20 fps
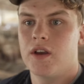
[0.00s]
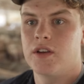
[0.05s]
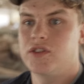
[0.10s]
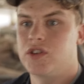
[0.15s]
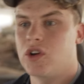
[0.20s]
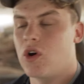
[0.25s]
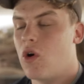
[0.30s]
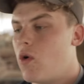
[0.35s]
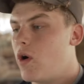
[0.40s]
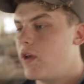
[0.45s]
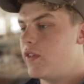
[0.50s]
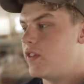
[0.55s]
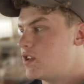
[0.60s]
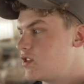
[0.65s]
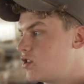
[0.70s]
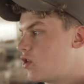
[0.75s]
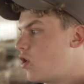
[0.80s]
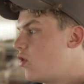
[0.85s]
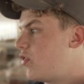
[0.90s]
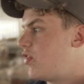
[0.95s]
So when
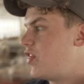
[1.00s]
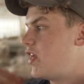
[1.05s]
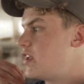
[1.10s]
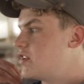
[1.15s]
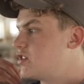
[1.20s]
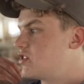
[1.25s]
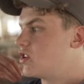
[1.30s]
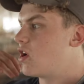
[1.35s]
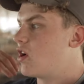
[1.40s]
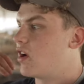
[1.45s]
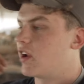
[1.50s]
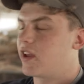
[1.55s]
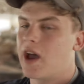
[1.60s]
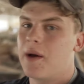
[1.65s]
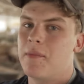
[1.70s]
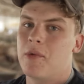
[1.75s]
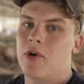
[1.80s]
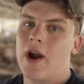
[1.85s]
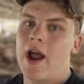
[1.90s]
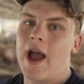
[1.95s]
this whole thing started to
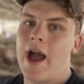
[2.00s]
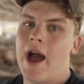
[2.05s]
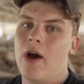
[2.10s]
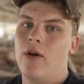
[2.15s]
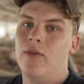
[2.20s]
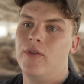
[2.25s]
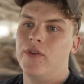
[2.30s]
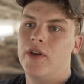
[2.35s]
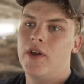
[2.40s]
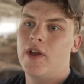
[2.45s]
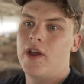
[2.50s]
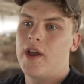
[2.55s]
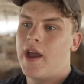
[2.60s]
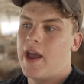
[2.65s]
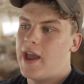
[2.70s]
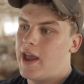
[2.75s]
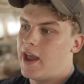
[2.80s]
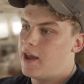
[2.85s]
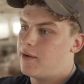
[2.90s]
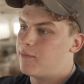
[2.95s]
come around,
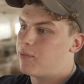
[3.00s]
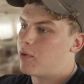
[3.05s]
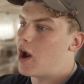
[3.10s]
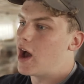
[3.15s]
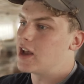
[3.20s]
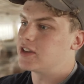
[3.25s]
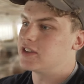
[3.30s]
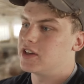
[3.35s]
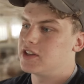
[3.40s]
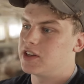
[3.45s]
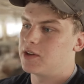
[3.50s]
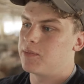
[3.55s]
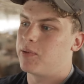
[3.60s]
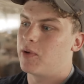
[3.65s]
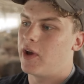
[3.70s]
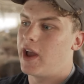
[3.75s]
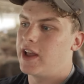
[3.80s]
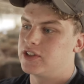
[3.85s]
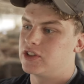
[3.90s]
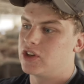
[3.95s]
and processing
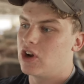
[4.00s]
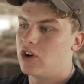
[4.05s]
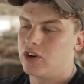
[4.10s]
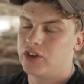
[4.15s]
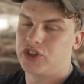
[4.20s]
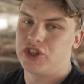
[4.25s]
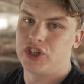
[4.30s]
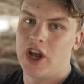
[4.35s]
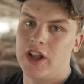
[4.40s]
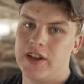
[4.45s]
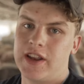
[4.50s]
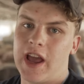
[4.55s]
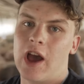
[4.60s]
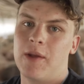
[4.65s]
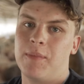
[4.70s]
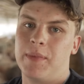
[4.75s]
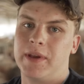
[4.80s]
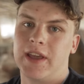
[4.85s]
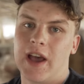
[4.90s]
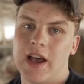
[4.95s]
plants started to shut
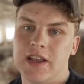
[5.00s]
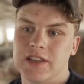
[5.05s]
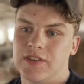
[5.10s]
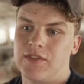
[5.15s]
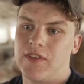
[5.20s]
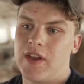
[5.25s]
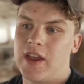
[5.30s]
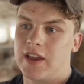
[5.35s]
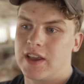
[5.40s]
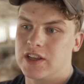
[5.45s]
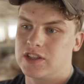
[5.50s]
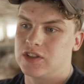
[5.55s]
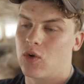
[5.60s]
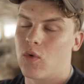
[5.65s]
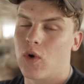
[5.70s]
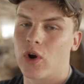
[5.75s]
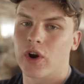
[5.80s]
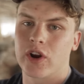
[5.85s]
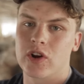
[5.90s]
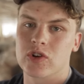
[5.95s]
down because of it, because
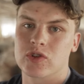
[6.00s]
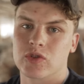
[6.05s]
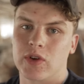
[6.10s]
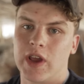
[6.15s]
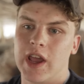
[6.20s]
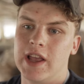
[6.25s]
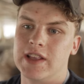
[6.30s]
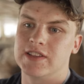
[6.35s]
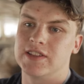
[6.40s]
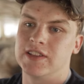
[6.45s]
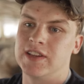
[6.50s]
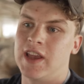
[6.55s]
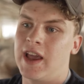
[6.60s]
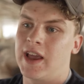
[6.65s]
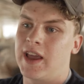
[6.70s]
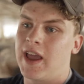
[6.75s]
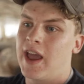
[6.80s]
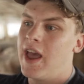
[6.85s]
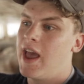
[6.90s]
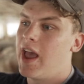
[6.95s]
the workers were getting
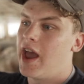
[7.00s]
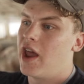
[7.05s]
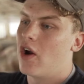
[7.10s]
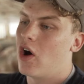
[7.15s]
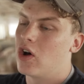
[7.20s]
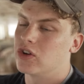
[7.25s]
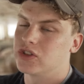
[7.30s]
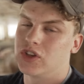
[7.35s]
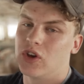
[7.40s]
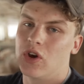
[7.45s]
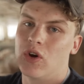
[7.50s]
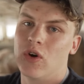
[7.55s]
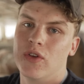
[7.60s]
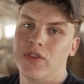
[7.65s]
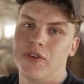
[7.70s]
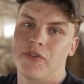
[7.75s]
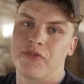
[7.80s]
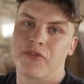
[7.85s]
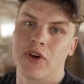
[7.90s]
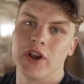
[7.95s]
sick, and also
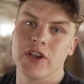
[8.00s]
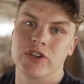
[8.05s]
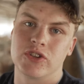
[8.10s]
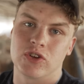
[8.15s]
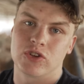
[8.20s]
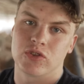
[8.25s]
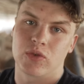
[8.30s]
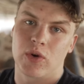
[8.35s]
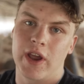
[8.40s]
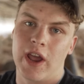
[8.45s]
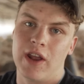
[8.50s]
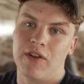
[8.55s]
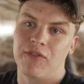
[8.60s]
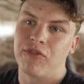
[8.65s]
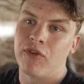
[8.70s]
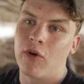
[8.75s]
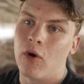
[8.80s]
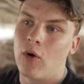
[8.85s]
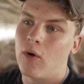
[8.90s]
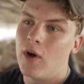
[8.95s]
the freezers were getting
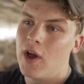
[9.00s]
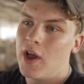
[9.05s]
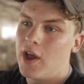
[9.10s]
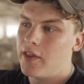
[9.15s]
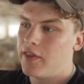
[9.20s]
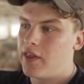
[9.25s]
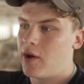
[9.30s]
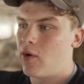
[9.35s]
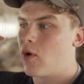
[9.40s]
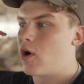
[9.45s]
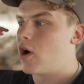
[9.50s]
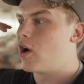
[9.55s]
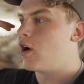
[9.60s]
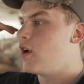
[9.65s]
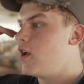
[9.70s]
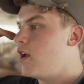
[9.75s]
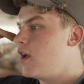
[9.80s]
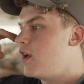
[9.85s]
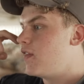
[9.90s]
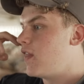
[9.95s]
full. They weren't
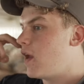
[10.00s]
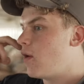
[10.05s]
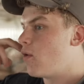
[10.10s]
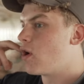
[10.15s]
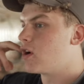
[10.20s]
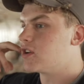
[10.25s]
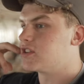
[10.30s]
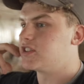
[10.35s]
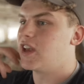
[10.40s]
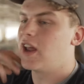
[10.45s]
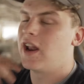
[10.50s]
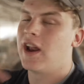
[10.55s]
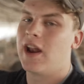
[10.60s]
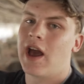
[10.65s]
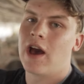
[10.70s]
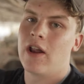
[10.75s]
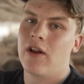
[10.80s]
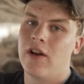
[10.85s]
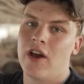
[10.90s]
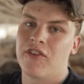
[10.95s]
they weren't sending
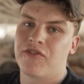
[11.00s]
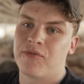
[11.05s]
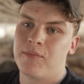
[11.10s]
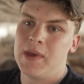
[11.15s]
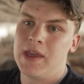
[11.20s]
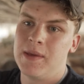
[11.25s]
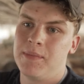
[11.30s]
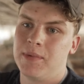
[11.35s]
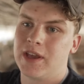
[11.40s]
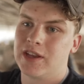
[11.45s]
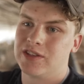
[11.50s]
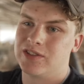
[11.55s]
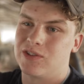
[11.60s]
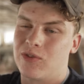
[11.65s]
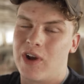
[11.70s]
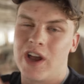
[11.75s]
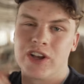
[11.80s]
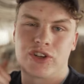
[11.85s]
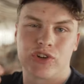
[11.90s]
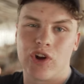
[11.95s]
out enough meat because the
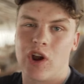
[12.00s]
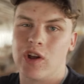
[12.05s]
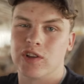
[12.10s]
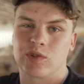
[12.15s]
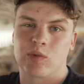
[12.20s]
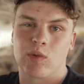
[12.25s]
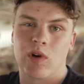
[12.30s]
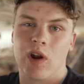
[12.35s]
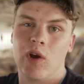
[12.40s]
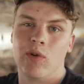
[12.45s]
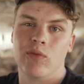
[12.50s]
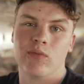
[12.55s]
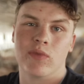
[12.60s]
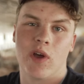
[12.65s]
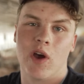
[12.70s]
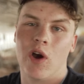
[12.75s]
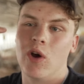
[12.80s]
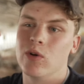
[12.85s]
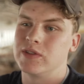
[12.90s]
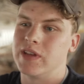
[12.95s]
restaurants weren't open,
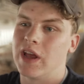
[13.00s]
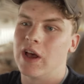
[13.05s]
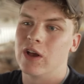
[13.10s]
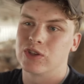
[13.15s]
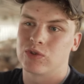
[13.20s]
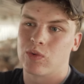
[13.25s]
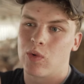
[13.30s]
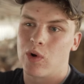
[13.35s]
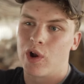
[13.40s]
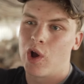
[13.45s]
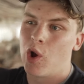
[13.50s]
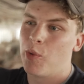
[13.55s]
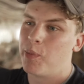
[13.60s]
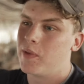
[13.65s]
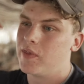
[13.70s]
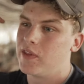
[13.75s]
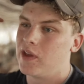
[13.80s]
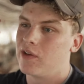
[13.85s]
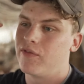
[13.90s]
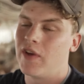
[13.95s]
the hotels weren't
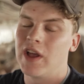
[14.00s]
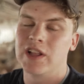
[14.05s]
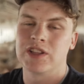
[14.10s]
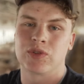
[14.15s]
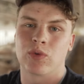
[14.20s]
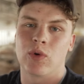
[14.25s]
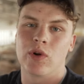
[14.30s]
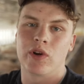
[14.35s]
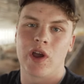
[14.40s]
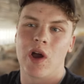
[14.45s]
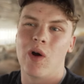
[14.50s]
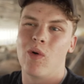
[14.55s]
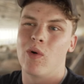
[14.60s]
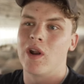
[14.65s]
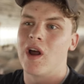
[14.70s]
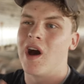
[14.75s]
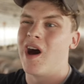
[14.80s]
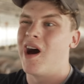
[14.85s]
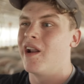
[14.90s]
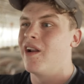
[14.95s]
open, the events weren't
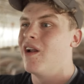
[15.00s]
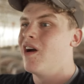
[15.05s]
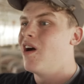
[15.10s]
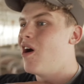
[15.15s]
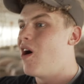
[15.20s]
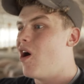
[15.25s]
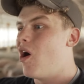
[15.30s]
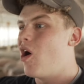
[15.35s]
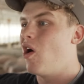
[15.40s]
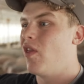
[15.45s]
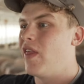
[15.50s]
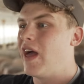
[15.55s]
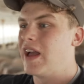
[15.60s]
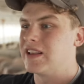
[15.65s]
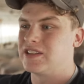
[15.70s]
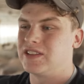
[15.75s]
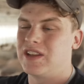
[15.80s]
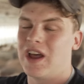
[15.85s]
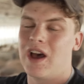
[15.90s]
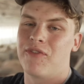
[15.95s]
going on. All
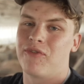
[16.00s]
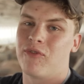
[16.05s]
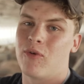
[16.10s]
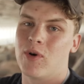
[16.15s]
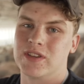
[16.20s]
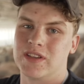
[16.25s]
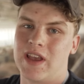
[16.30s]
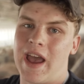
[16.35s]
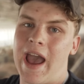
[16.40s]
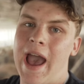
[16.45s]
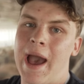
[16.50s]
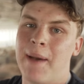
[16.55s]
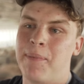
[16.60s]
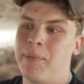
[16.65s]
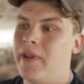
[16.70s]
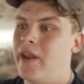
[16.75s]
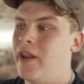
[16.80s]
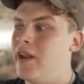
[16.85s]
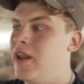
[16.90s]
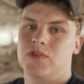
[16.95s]
that stuff wasn't
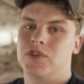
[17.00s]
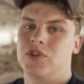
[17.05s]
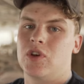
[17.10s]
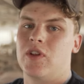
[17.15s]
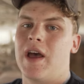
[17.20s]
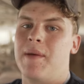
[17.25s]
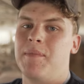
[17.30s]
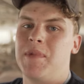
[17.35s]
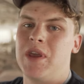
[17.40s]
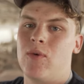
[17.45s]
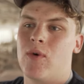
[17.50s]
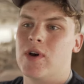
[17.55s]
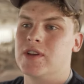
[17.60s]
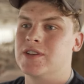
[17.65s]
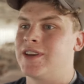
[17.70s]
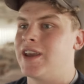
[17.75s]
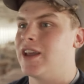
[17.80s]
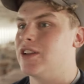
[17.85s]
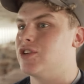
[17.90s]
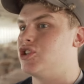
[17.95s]
happening. So that meat
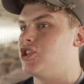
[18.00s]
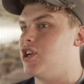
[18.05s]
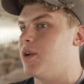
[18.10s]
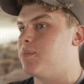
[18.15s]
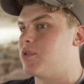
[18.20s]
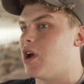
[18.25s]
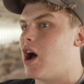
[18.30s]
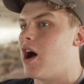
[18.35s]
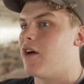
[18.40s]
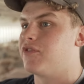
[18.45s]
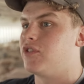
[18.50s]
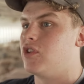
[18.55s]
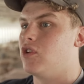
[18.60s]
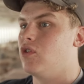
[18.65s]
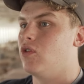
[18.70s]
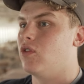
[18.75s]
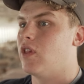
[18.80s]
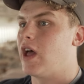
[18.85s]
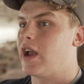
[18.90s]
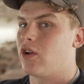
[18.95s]
wasn't getting shipped off
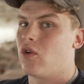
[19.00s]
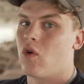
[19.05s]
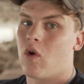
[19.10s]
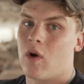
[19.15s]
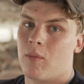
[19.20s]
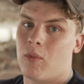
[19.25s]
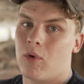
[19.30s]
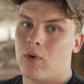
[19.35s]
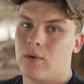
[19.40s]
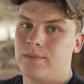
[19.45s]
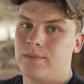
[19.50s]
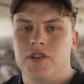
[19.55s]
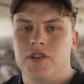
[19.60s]
to like normal.